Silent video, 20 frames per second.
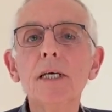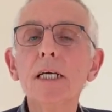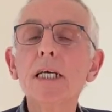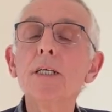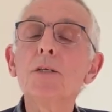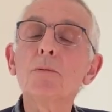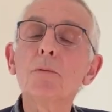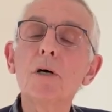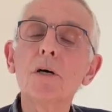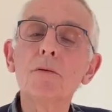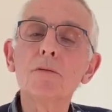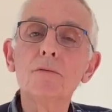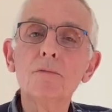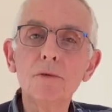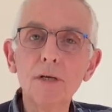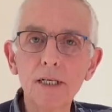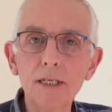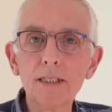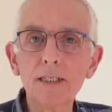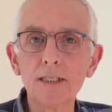It's worked
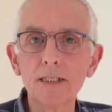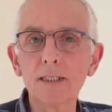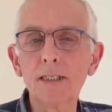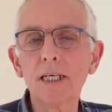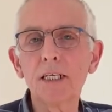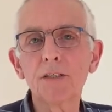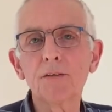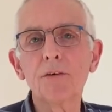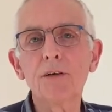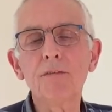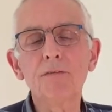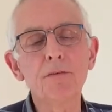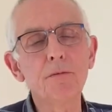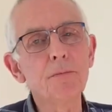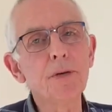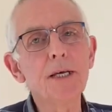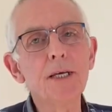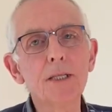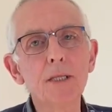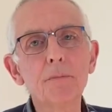really successfully for
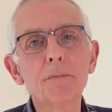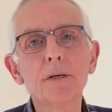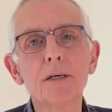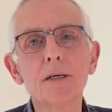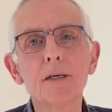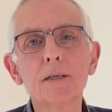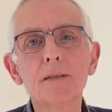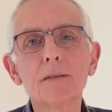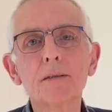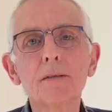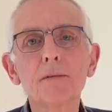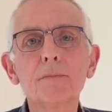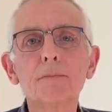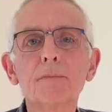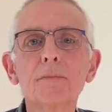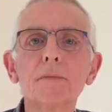me in the past.